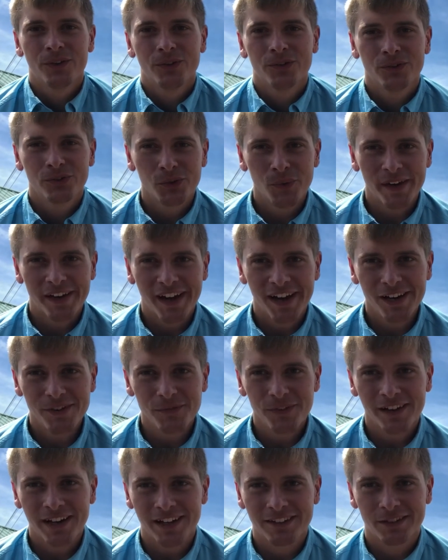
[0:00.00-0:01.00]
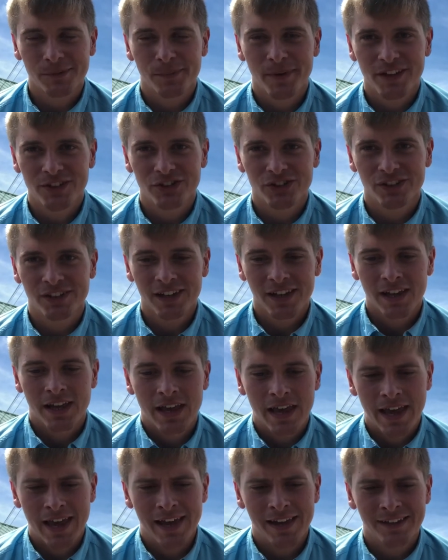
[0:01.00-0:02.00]
So I kind of forgot to mention,
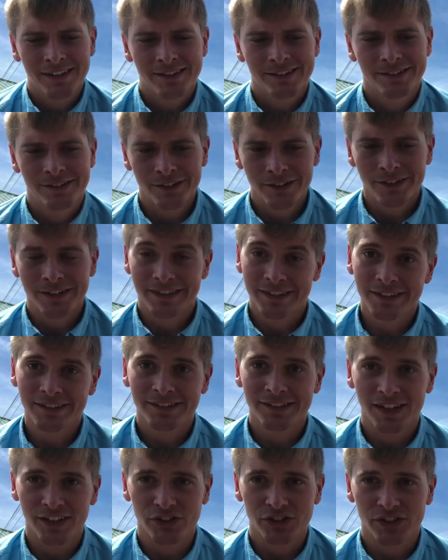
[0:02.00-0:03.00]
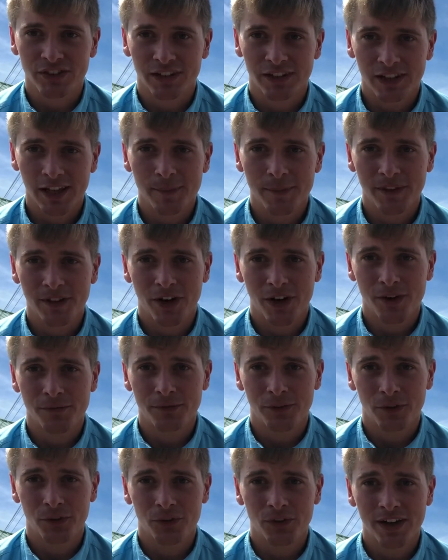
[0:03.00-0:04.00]
and it's during this section, Claiming the Heart for
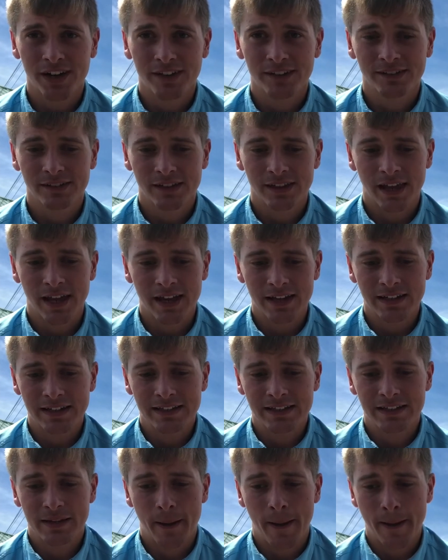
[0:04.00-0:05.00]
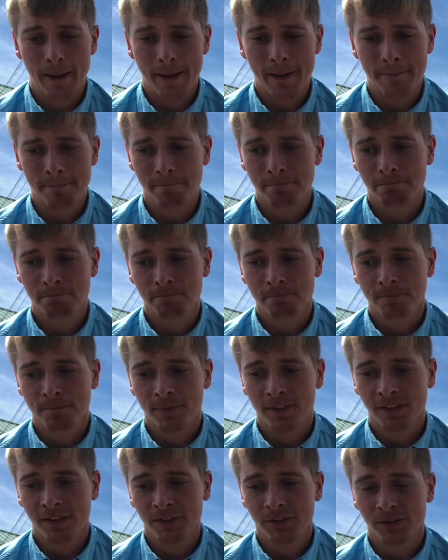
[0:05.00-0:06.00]
Christ, that
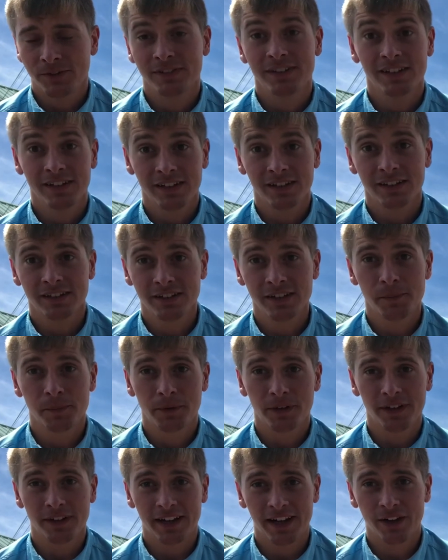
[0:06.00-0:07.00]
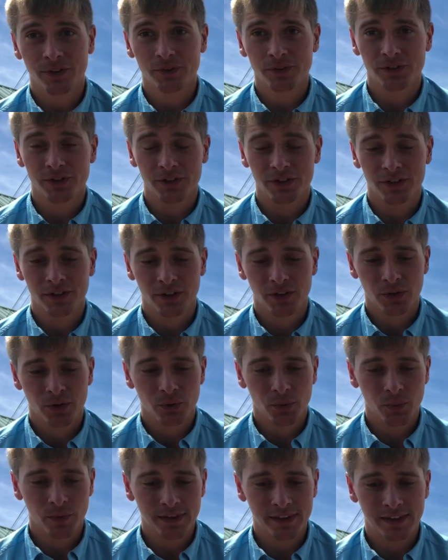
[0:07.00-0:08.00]
seeking a deeper encounter
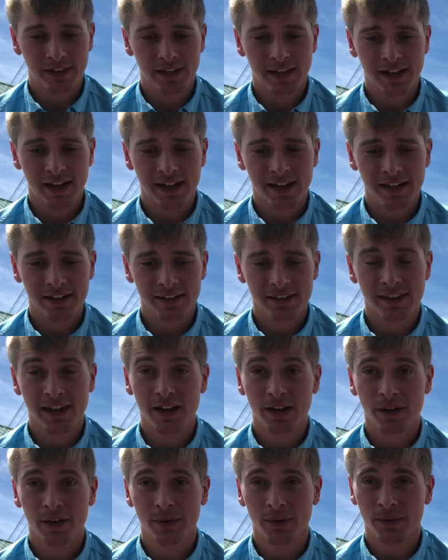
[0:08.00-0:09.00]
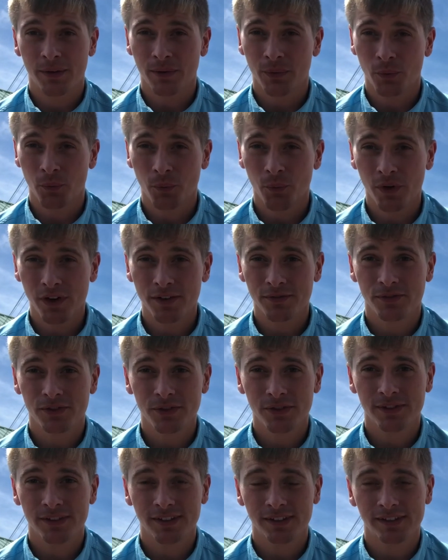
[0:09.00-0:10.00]
with God, that one of two
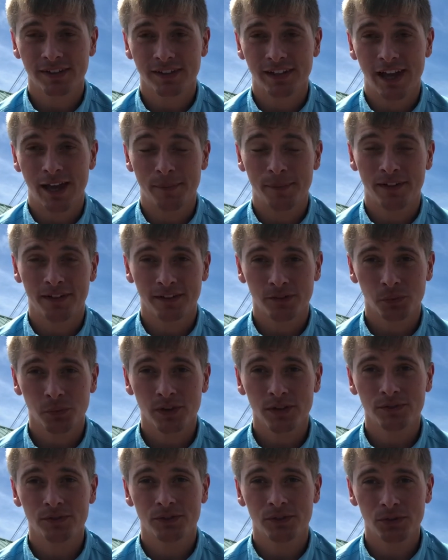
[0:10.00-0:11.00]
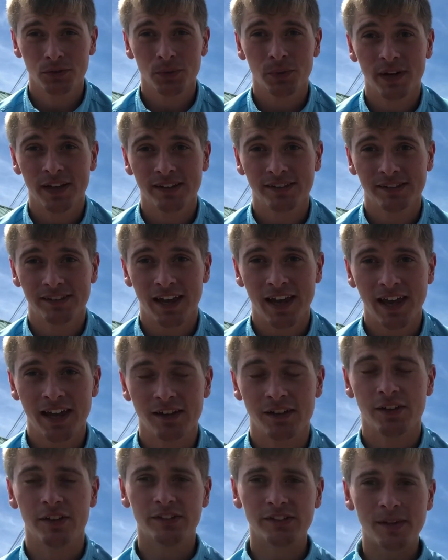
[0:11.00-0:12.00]
things can happen, and it's one of two ways to end.
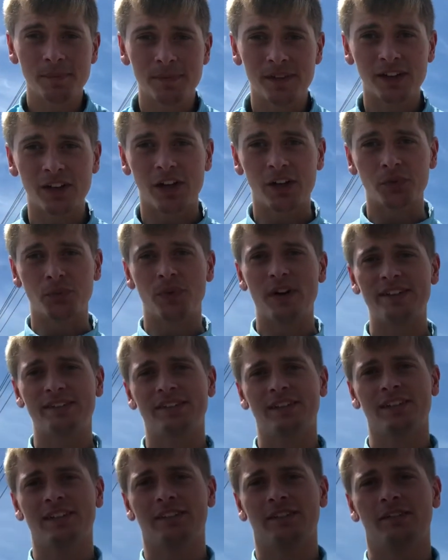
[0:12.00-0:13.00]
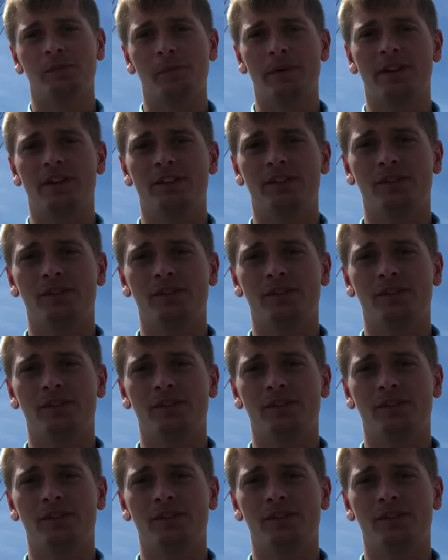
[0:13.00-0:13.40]
There's something called resting in the Spirit.